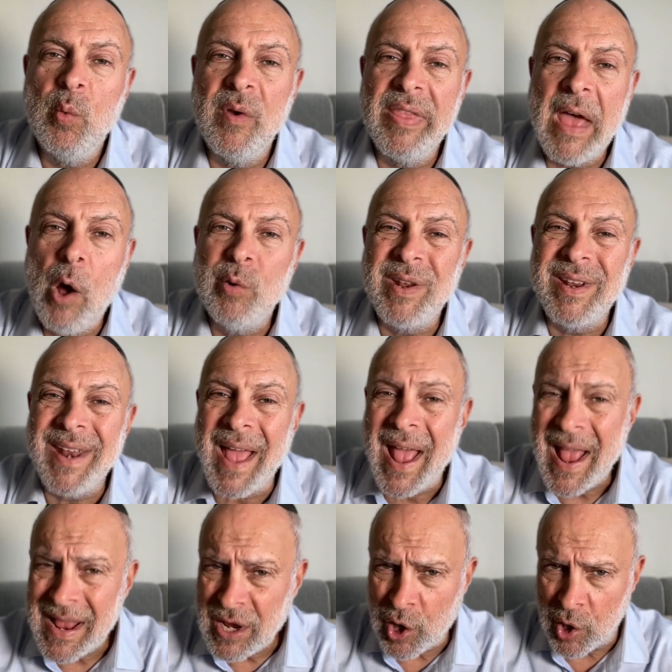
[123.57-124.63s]
without an
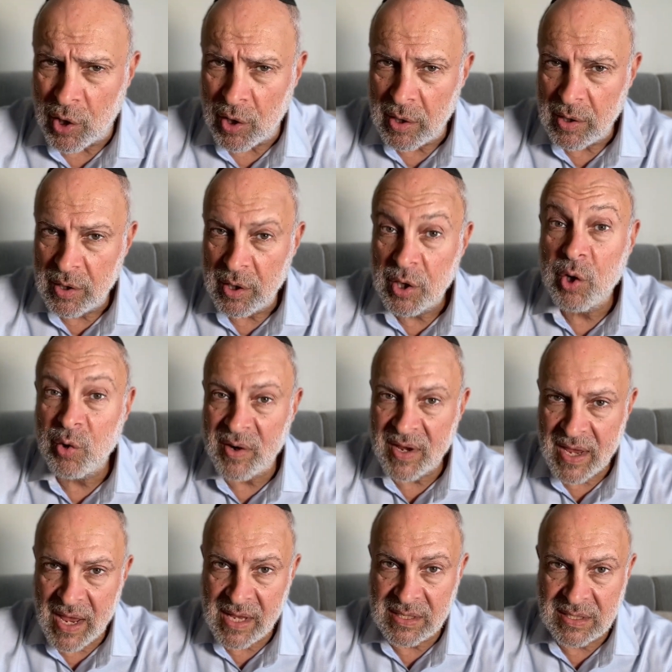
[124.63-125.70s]
anchor
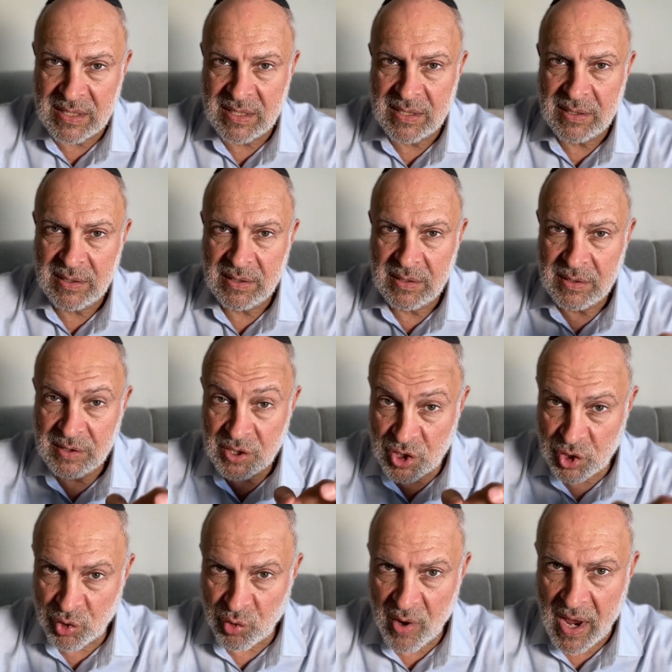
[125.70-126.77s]
creates
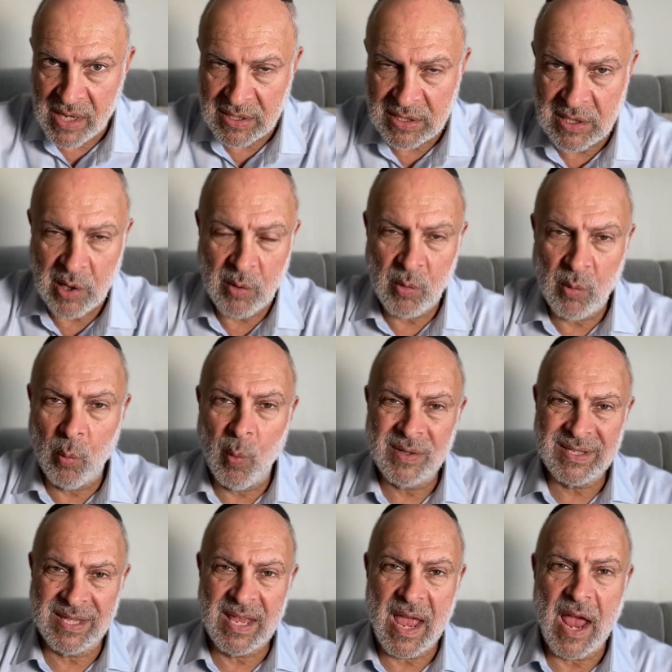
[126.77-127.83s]
stress. Now,
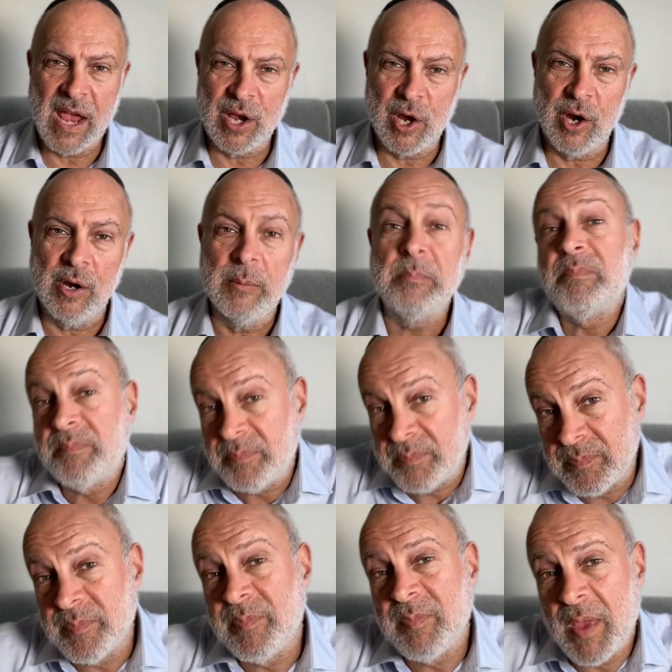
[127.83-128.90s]
what's the anchor?
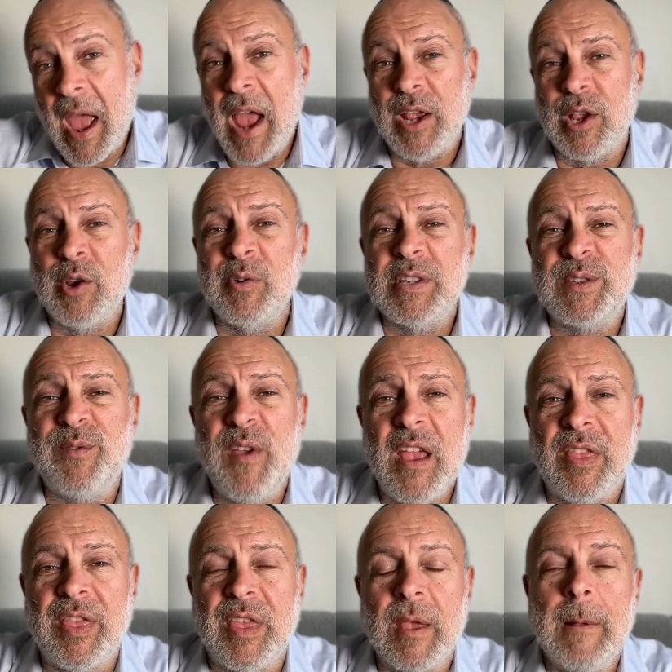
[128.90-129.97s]
Anchor is
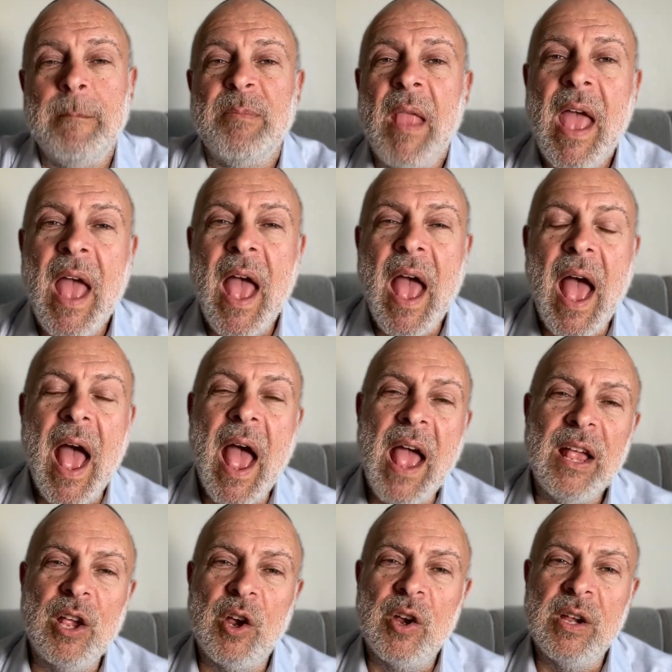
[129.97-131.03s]
faith.
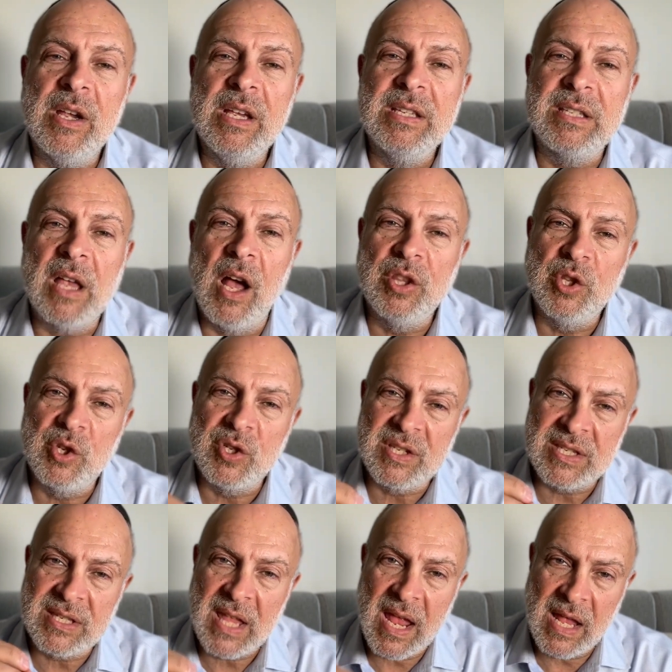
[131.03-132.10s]
Anchor is
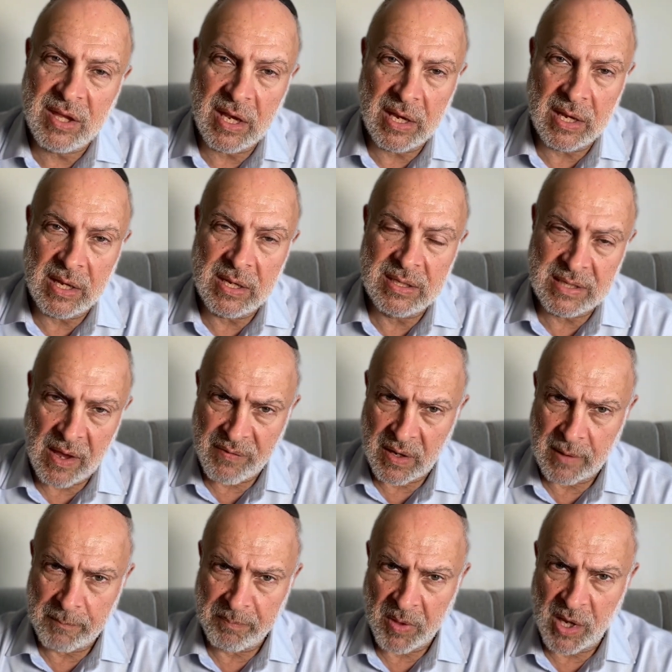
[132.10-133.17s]
understanding, is
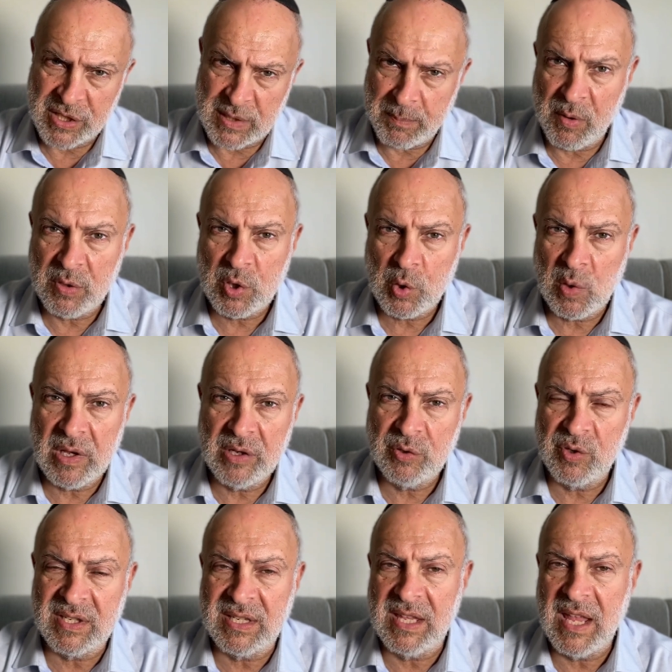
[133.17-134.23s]
having a spiritual
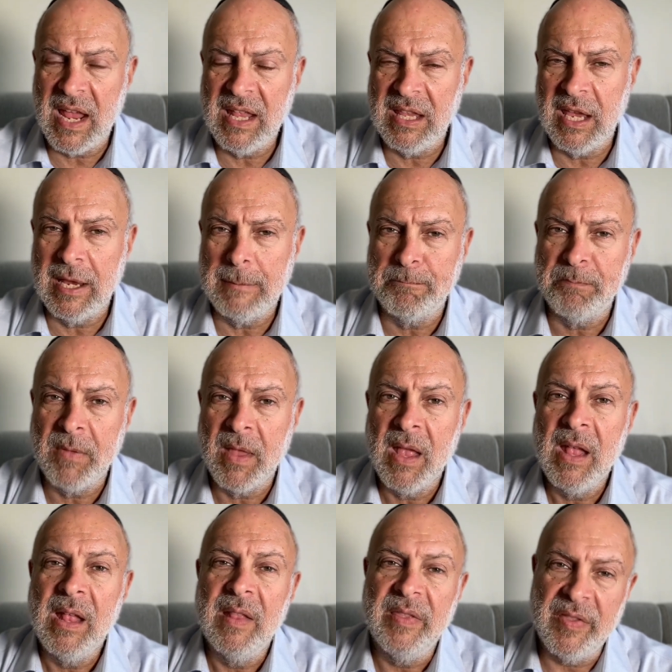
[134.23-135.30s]
understanding
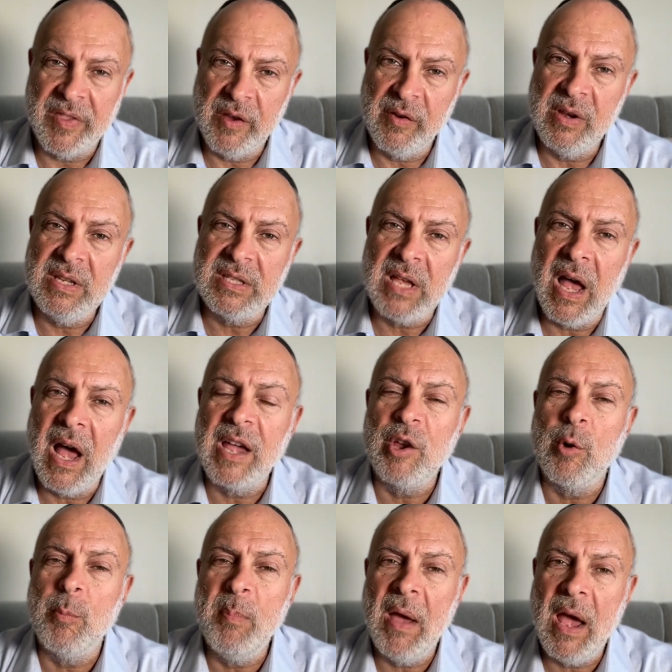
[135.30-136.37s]
that there is a
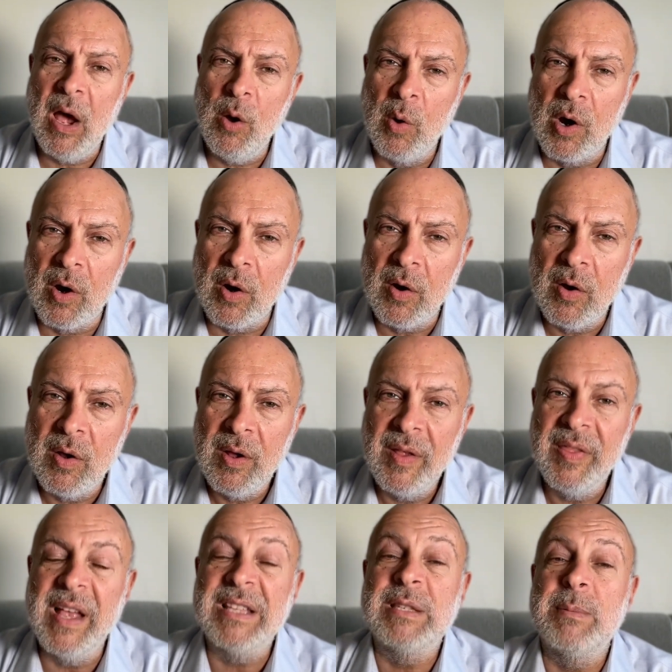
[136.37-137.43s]
higher power
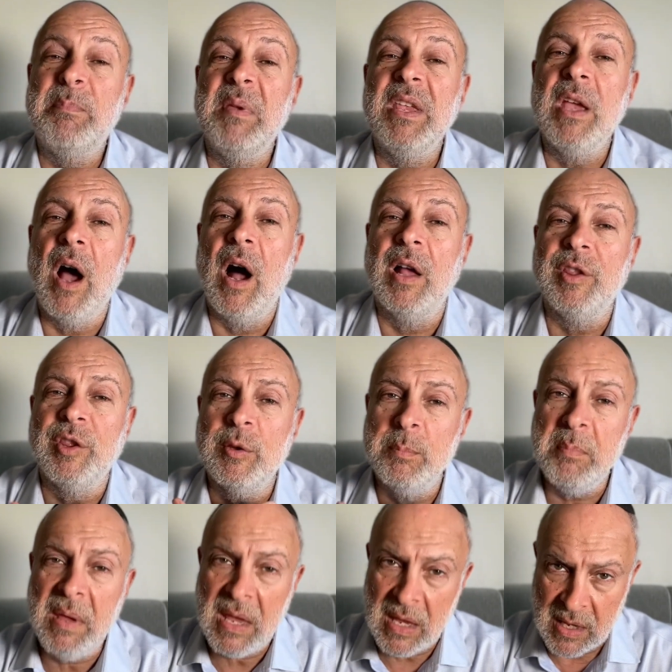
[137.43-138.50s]
that's beyond
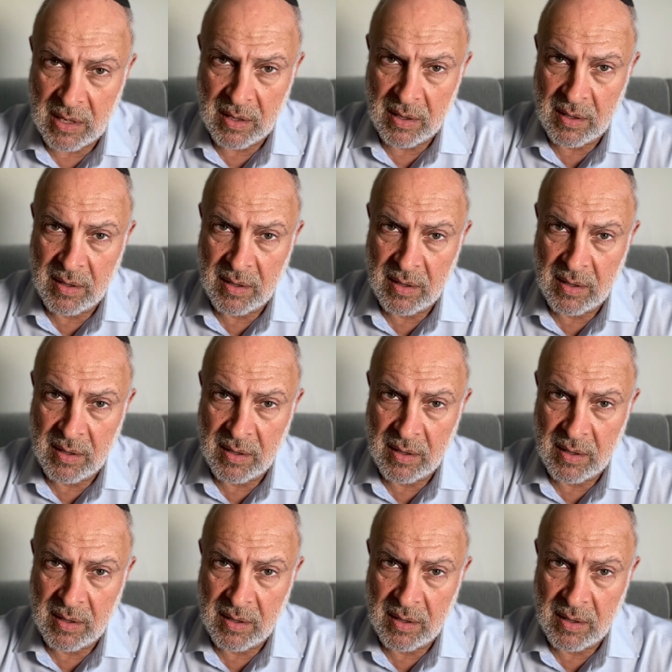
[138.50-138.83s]
me,